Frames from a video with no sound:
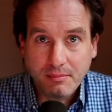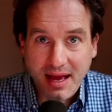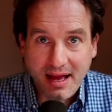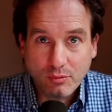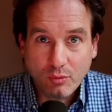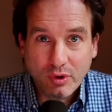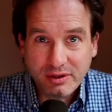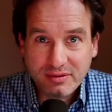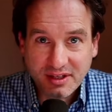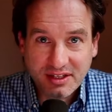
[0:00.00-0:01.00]
Matt, what
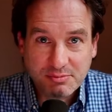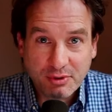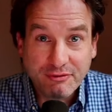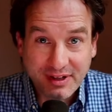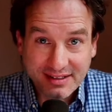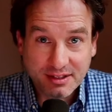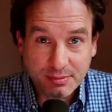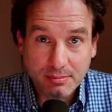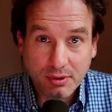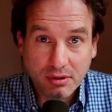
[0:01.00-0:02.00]
do you think is
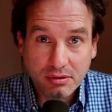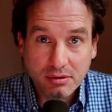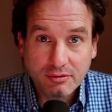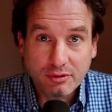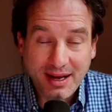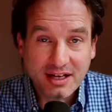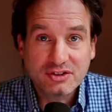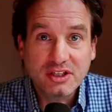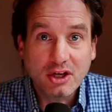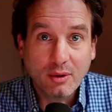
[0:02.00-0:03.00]
preventing people from
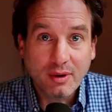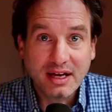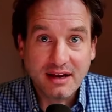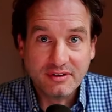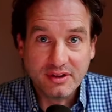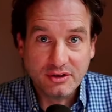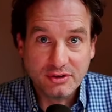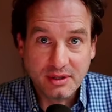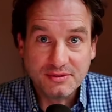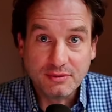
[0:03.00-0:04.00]
actually going after their
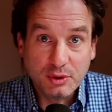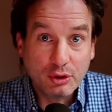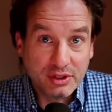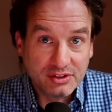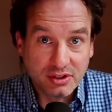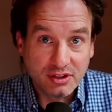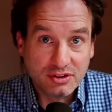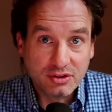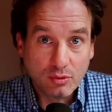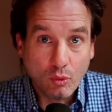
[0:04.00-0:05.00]
dreams? From your
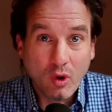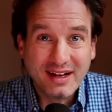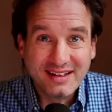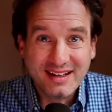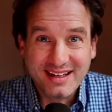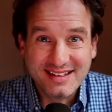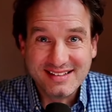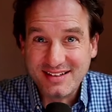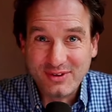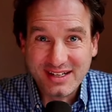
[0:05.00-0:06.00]
research, what
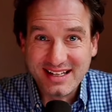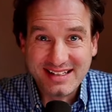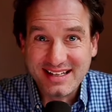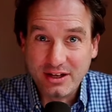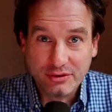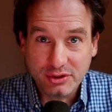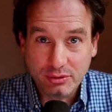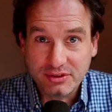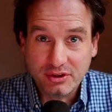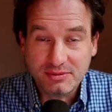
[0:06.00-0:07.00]
is it, what did it tell
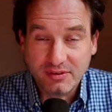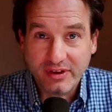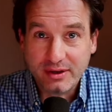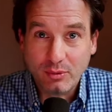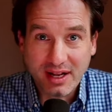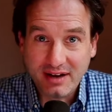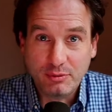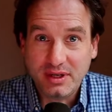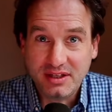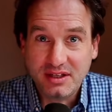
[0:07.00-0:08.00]
you in terms of like what
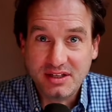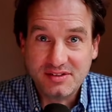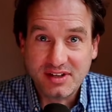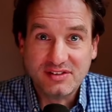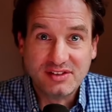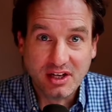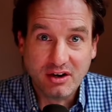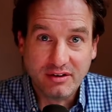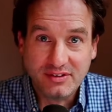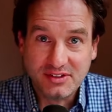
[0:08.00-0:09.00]
everybody is like
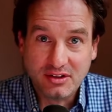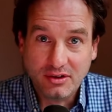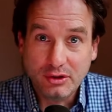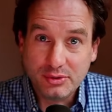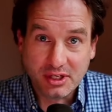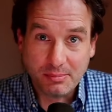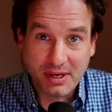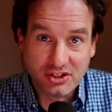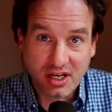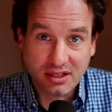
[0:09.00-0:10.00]
scared of? Is it losing a
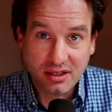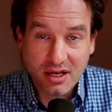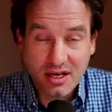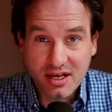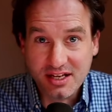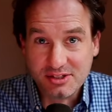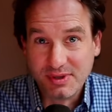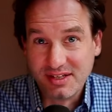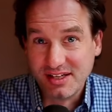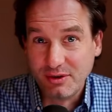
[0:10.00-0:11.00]
paycheck? Is
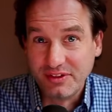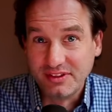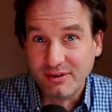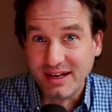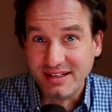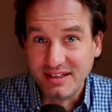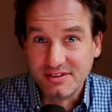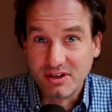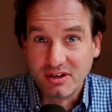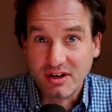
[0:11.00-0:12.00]
it because they don't think their idea
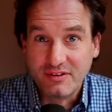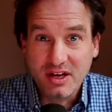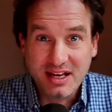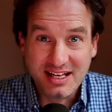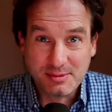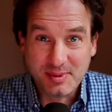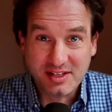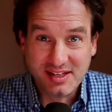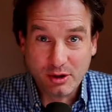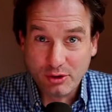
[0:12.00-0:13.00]
is good enough? Is it
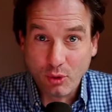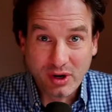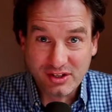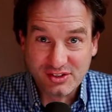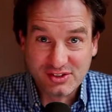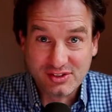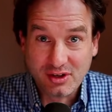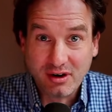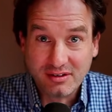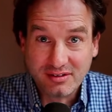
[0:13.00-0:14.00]
because they don't know where to
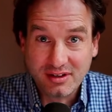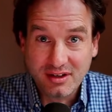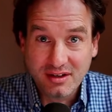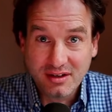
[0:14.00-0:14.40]
start?